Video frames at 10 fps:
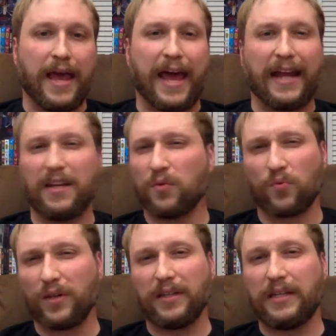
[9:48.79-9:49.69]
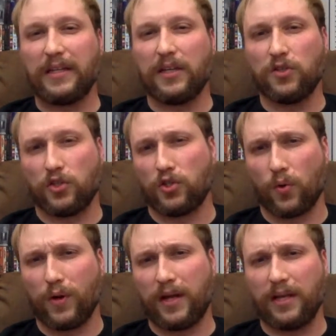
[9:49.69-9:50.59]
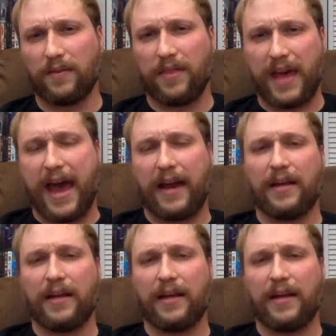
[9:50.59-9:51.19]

And I didn't really enjoy that.